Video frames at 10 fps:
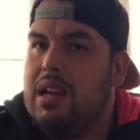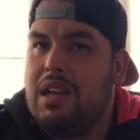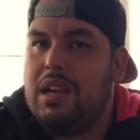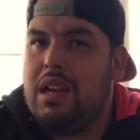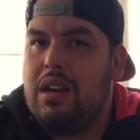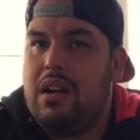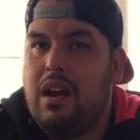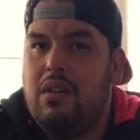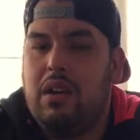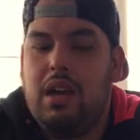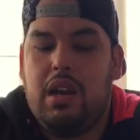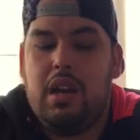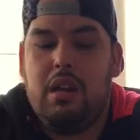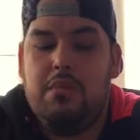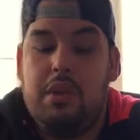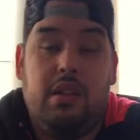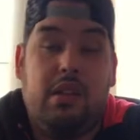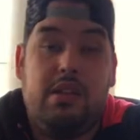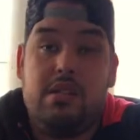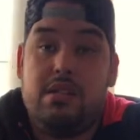Like, I don't get it, but
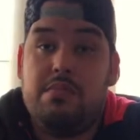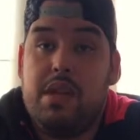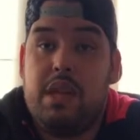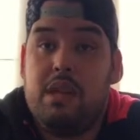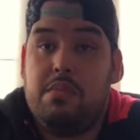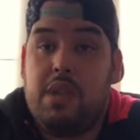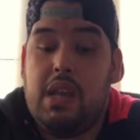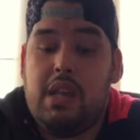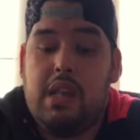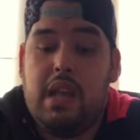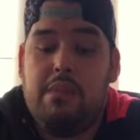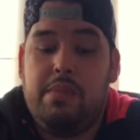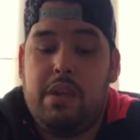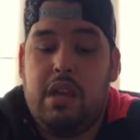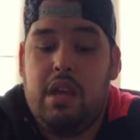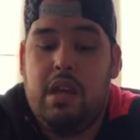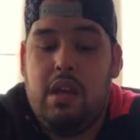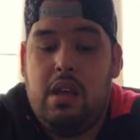that's just me thinking that. But yeah,